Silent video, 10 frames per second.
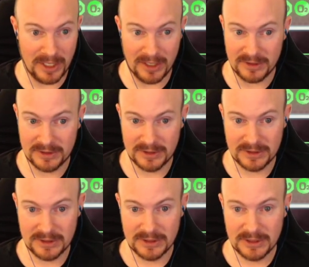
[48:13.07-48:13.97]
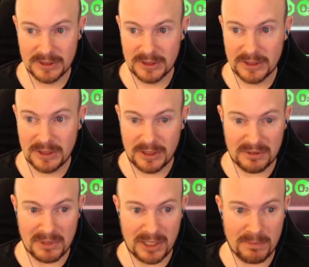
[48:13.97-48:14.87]
in. I
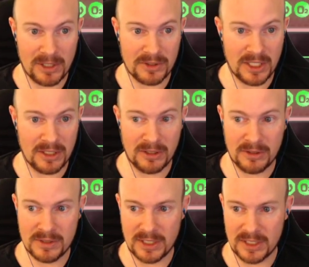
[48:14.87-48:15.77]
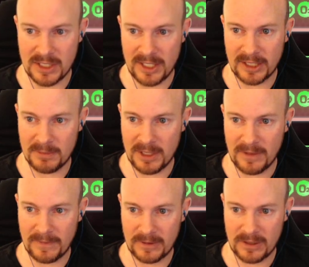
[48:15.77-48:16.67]
make a better deal. He's going to attack me.
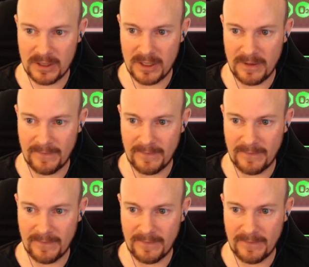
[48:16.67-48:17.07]
Okay.